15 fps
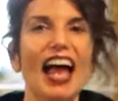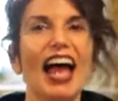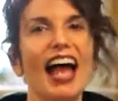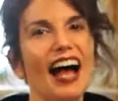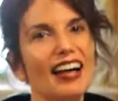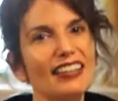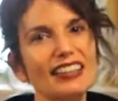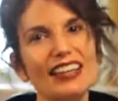
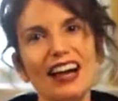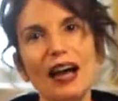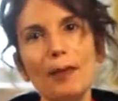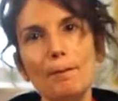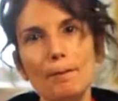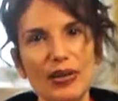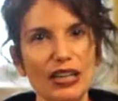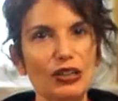How to
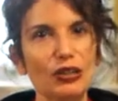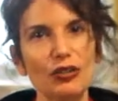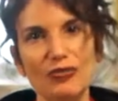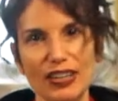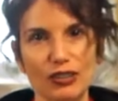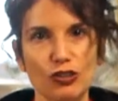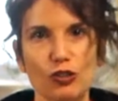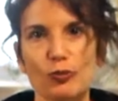cut barrel
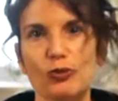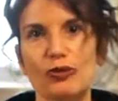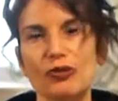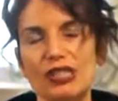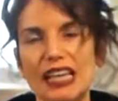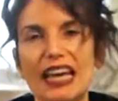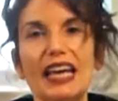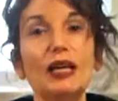
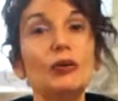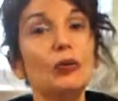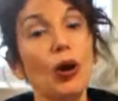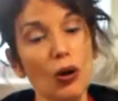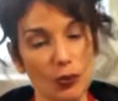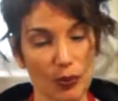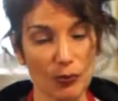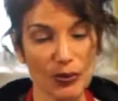vegetables. And
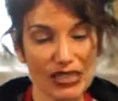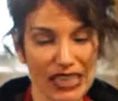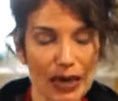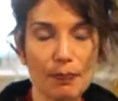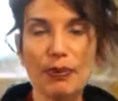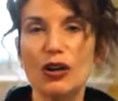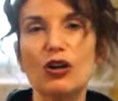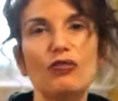when we
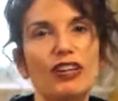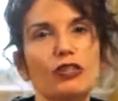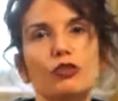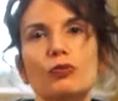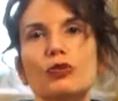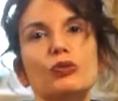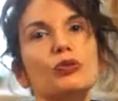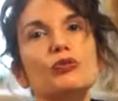say barrel
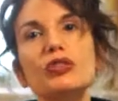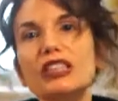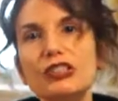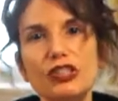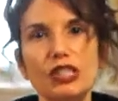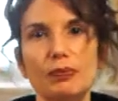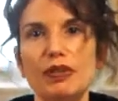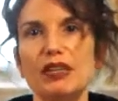vegetables, we really
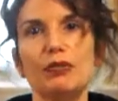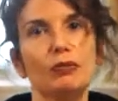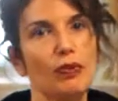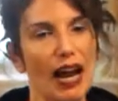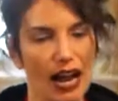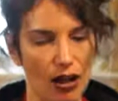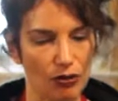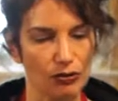just mean
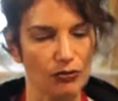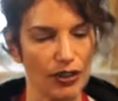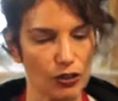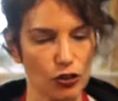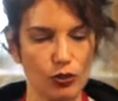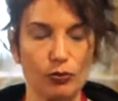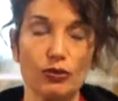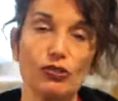round
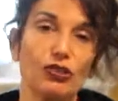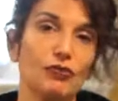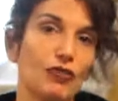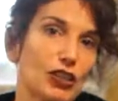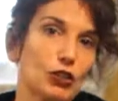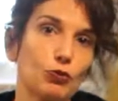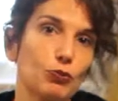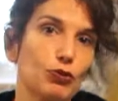vegetables,
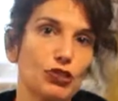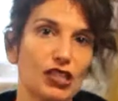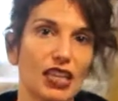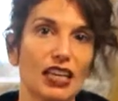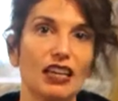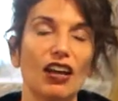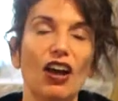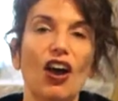vegetables
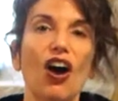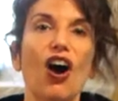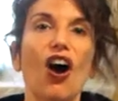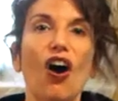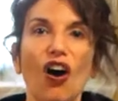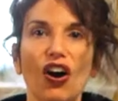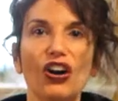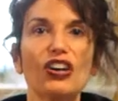that
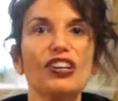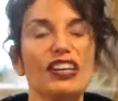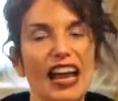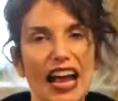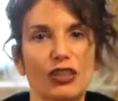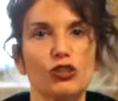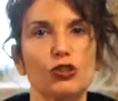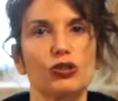aren't
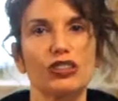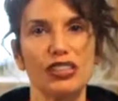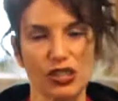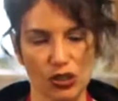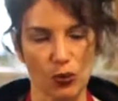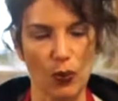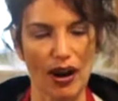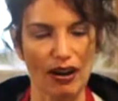naturally
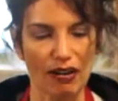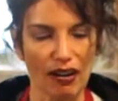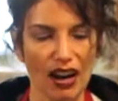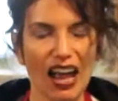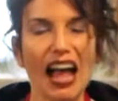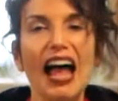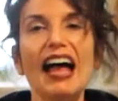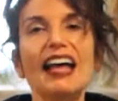square.
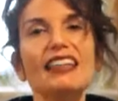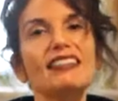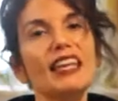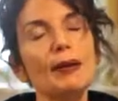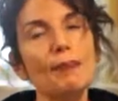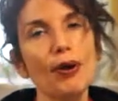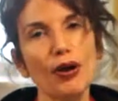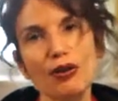And
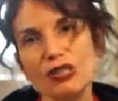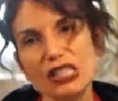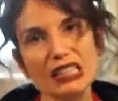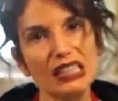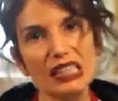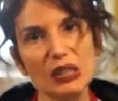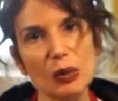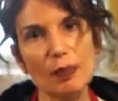they pose a
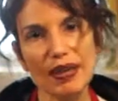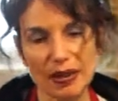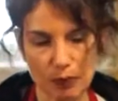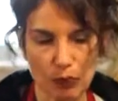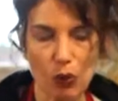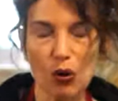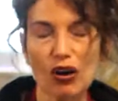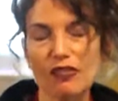little
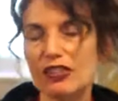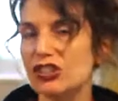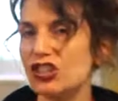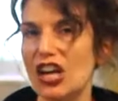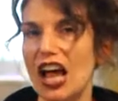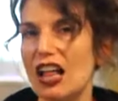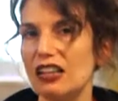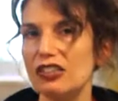bit more of a
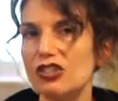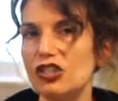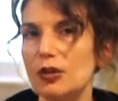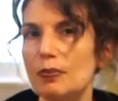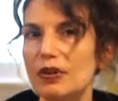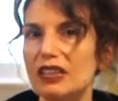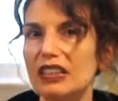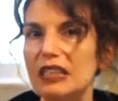challenge
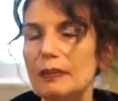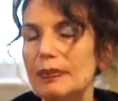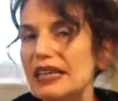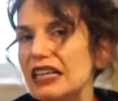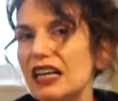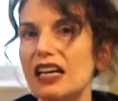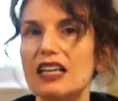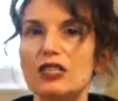typically
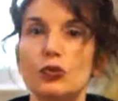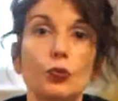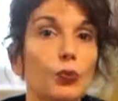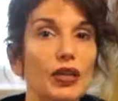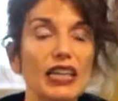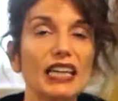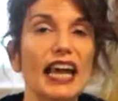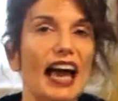because
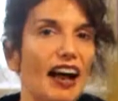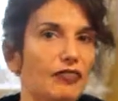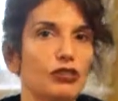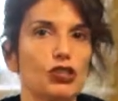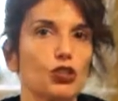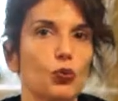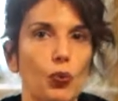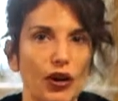we have
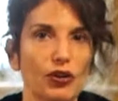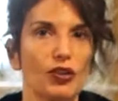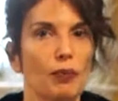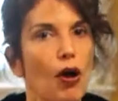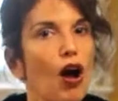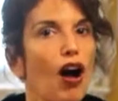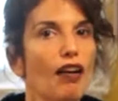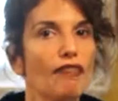to square them
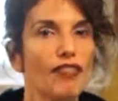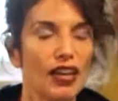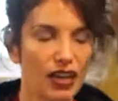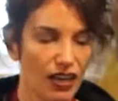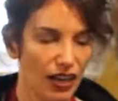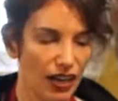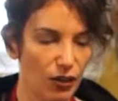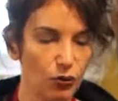off
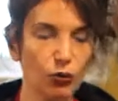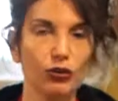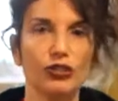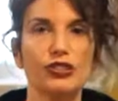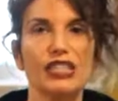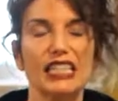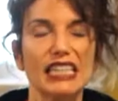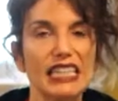in
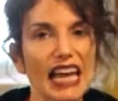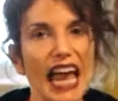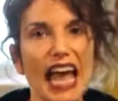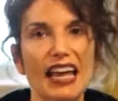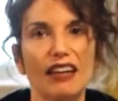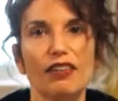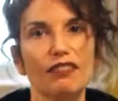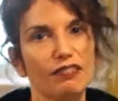order to
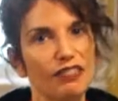get a